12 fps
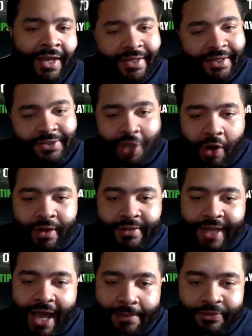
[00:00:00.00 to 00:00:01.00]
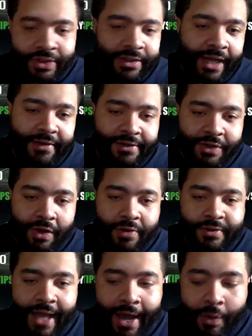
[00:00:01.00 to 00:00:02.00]
this is the only time shit like this
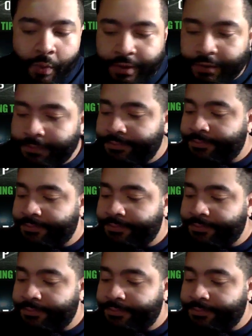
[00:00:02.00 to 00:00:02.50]
goes down with them.